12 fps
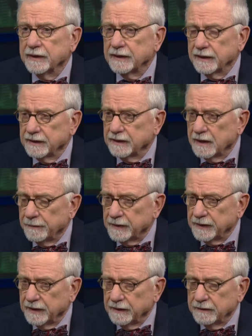in a
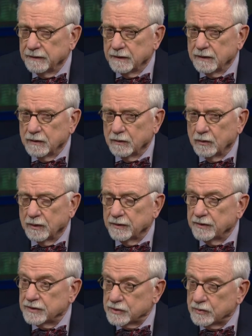company where
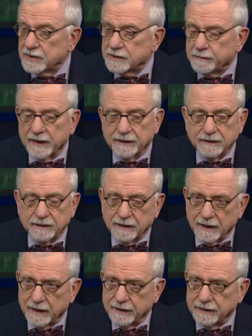there's respect and
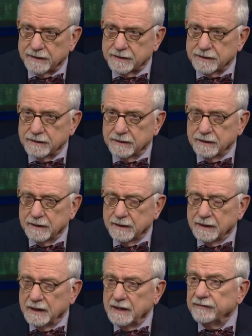kindness,
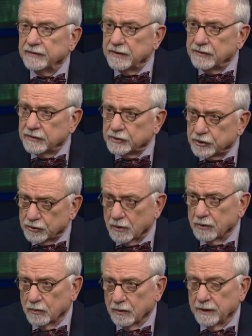even in the
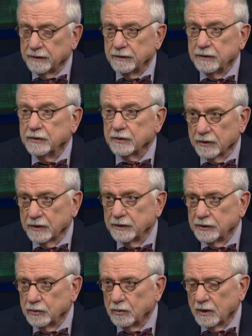short run, you're going to
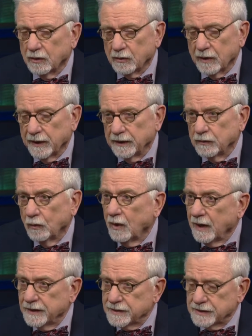do all right.
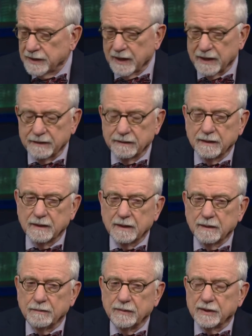Why is that?
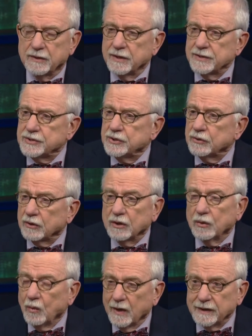Because you're going
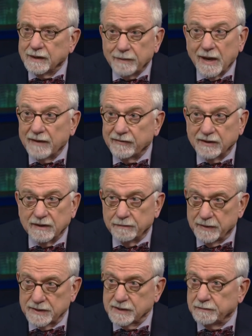to wind up having the
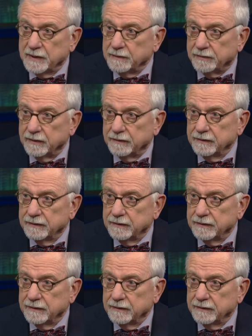best people